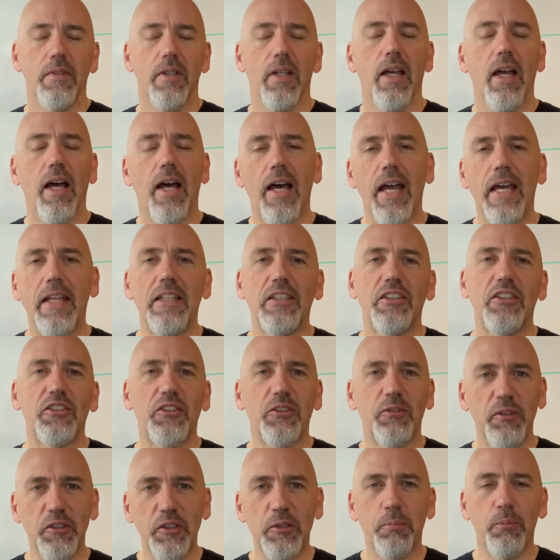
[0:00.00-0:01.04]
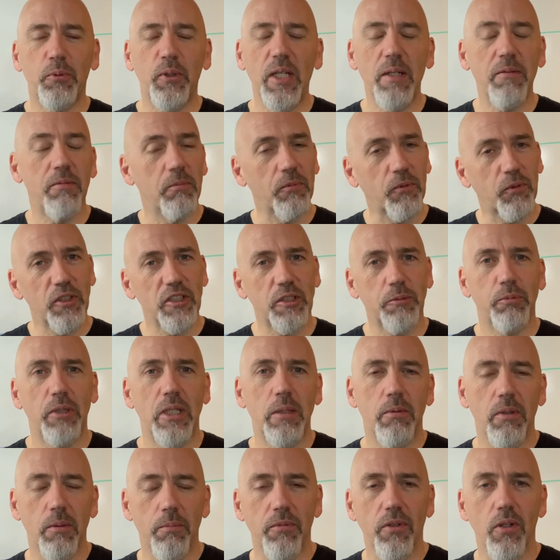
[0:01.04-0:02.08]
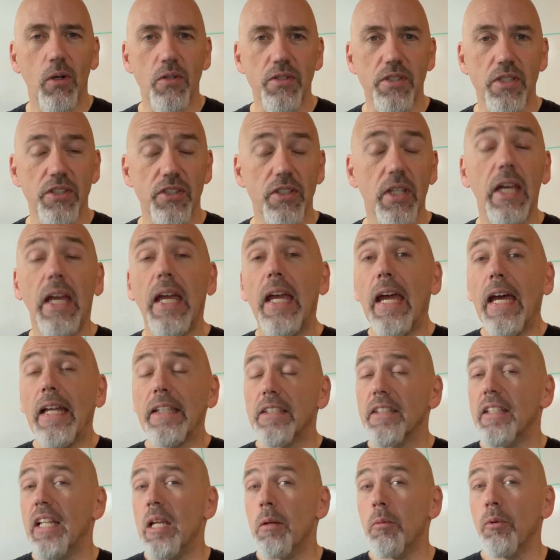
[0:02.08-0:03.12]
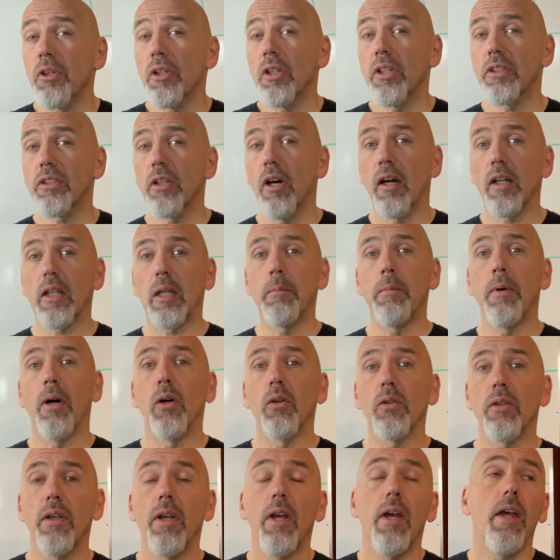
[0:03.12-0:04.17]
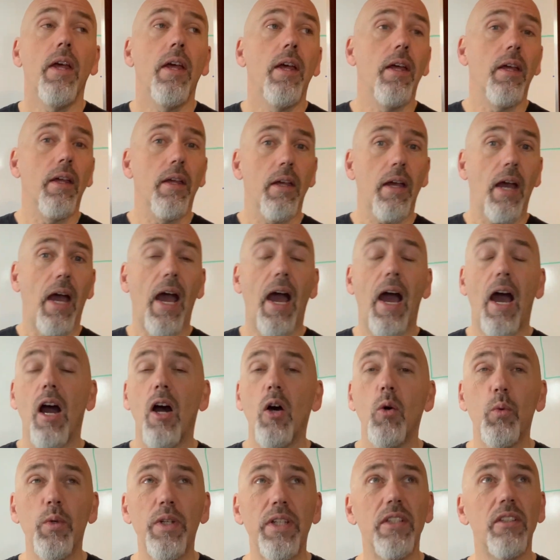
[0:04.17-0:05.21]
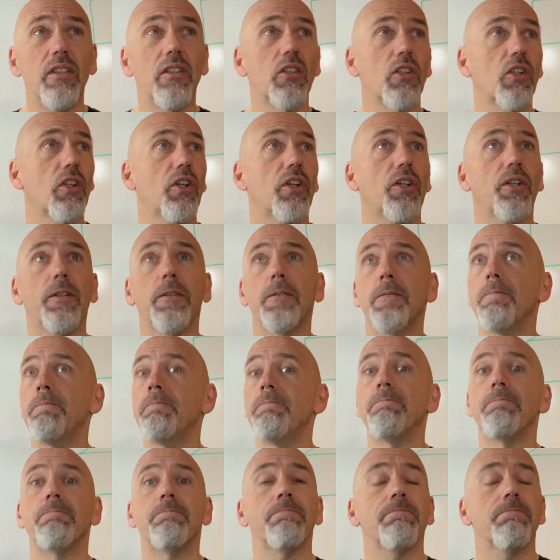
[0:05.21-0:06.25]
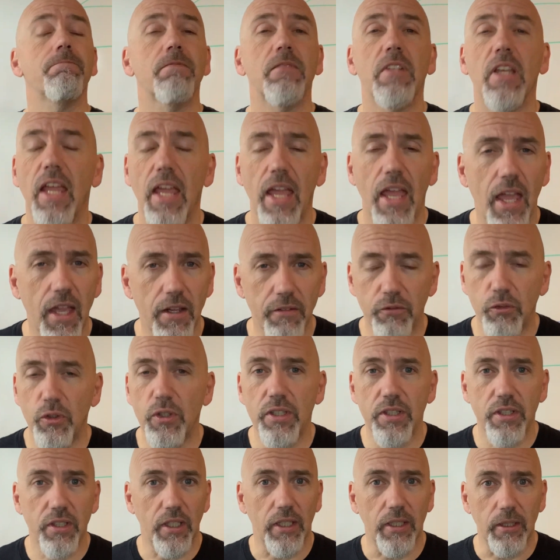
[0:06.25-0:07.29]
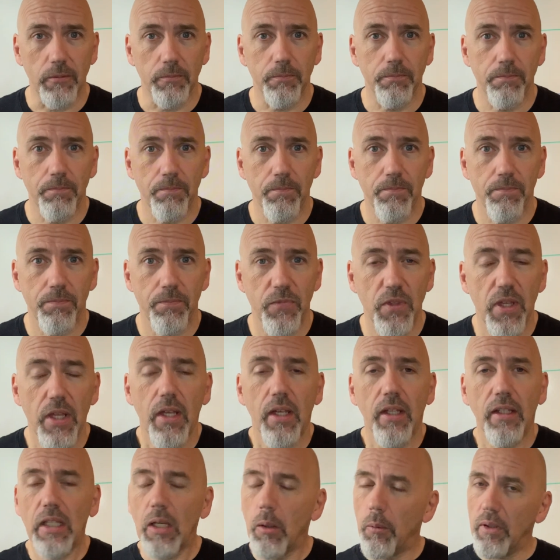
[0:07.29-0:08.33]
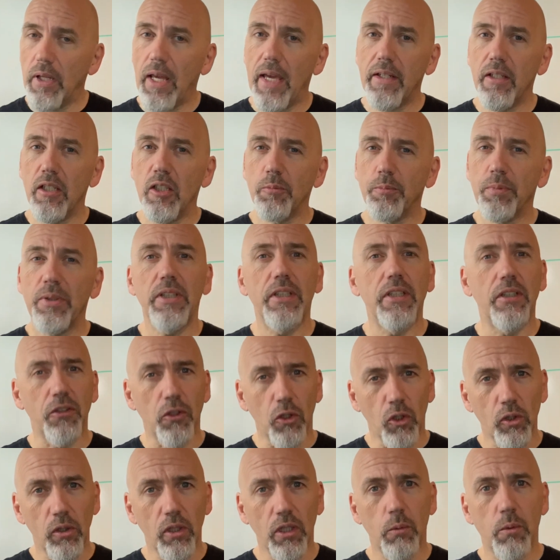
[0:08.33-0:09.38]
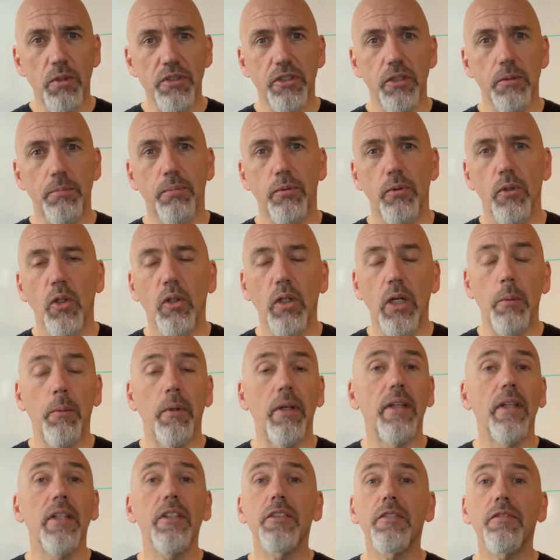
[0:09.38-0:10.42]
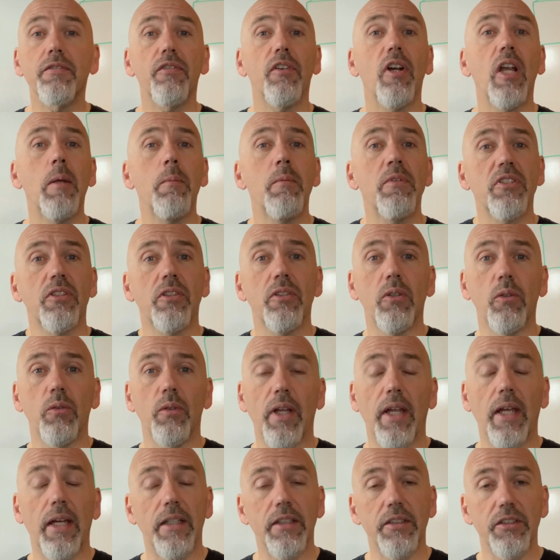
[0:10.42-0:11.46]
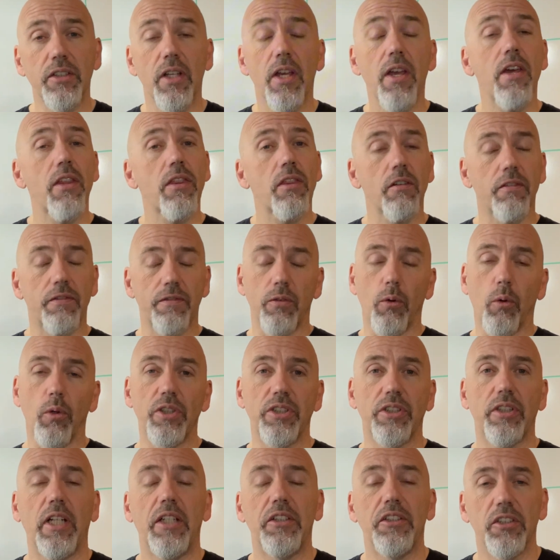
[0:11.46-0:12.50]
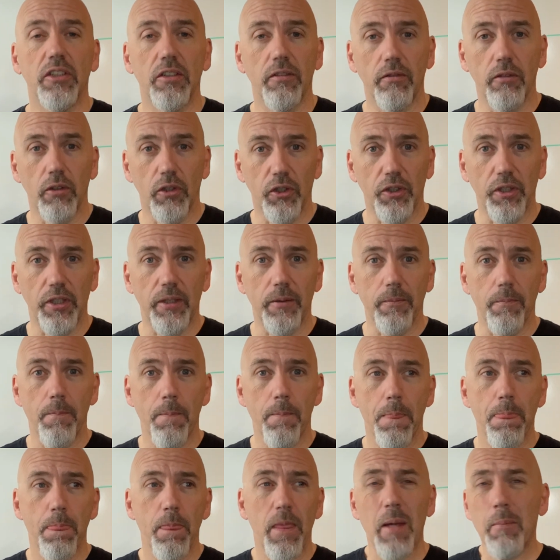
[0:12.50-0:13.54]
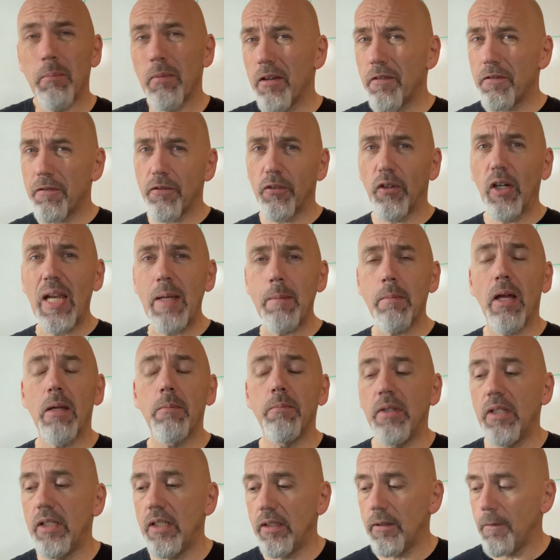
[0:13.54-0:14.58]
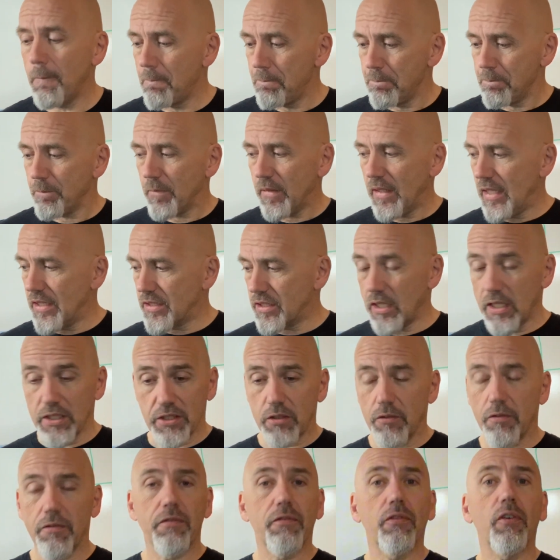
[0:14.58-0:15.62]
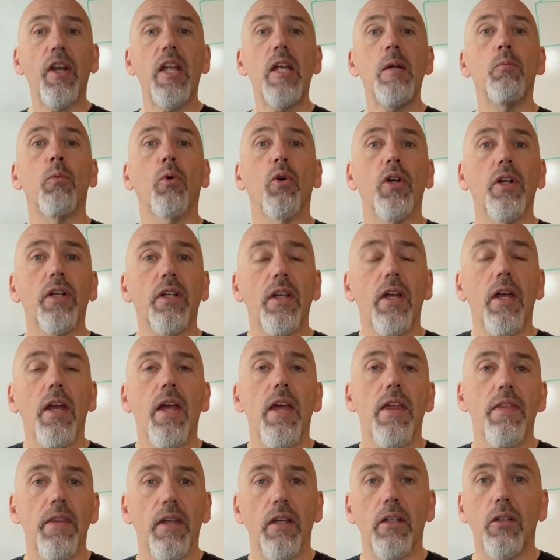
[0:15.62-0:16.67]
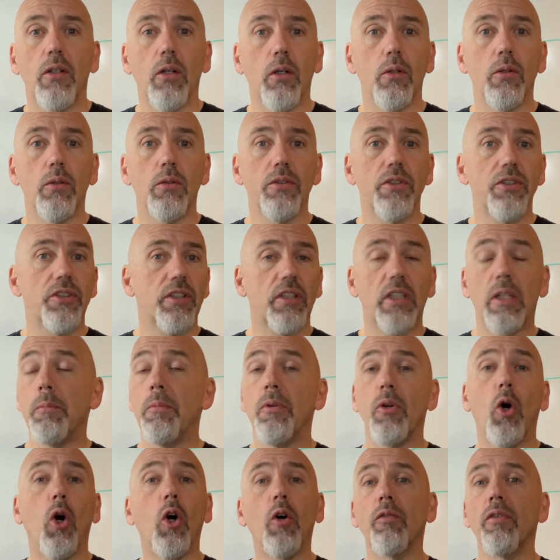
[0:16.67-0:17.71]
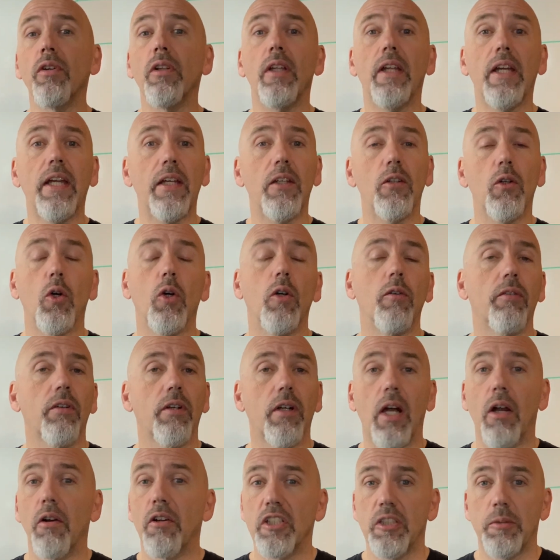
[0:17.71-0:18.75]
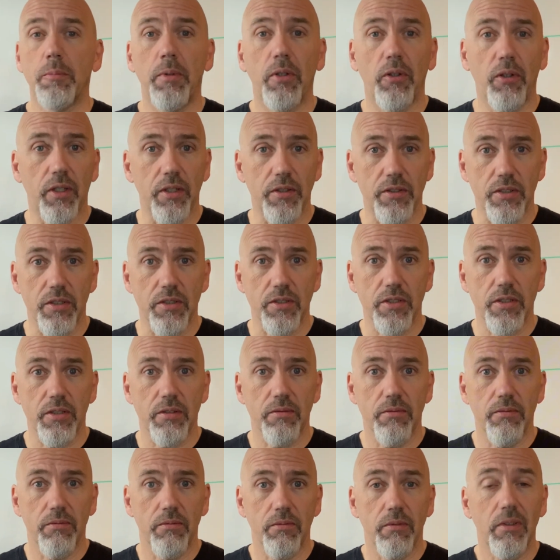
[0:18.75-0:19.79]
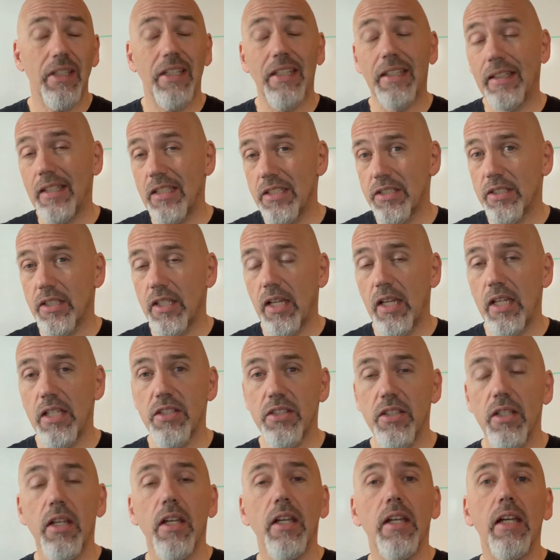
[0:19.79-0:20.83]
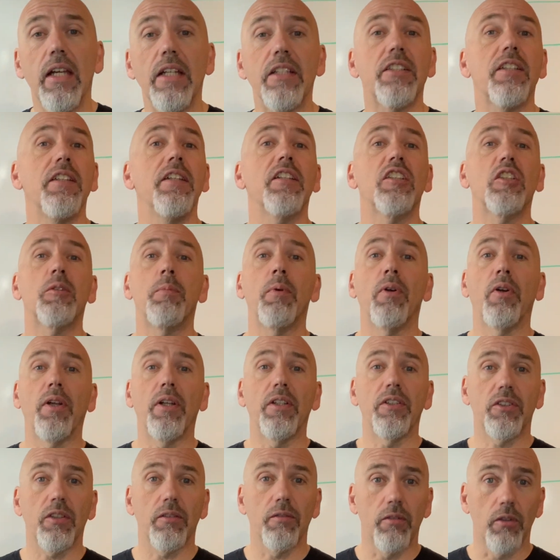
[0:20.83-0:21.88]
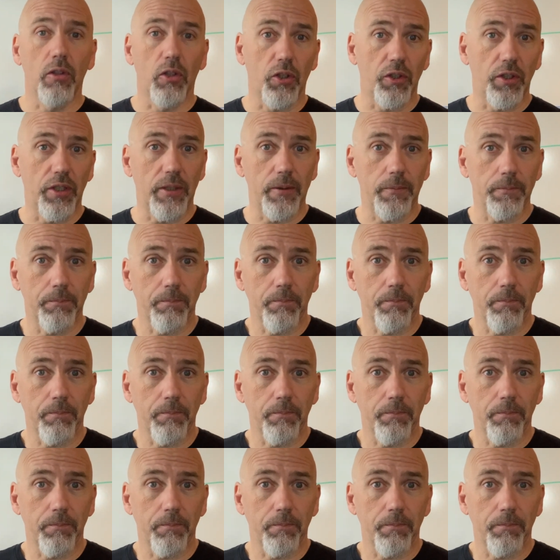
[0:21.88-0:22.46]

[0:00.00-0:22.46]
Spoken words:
Hi, this is Chris Priebe from Chris Priebe Hypnosis. And today we're going to talk about how we learn everything. Now in NLP, Neuro-Linguistic Programming, this frame is known as the 4 stages of learning. And by frame, I mean it's a framework that can be overlaid over our experiences. In this case, it's the experience of learning.